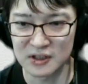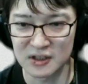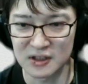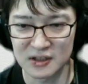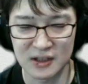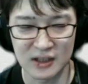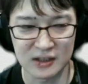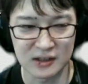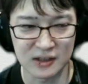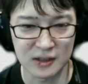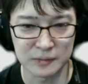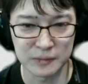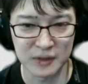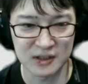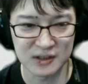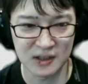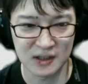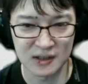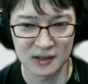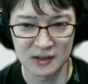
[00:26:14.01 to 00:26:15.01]
However,
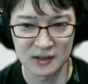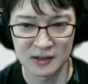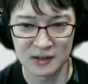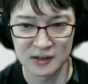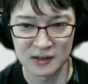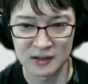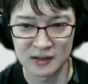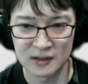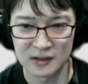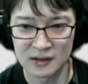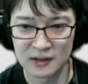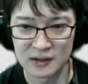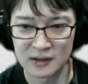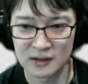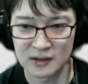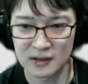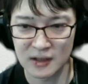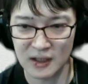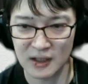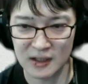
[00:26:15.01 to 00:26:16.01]
when we analyzed the
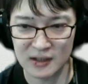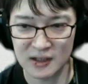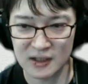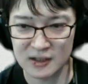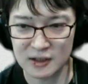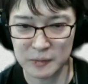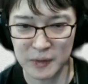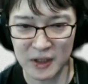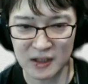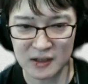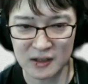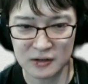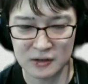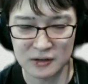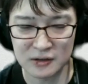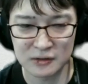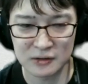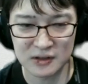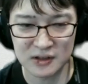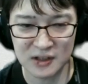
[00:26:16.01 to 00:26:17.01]
second test, we
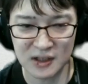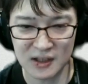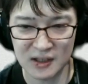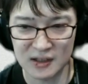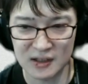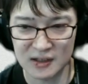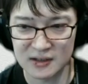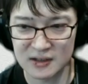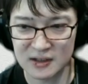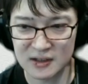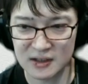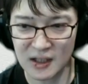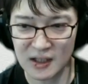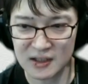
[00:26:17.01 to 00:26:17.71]
found the following.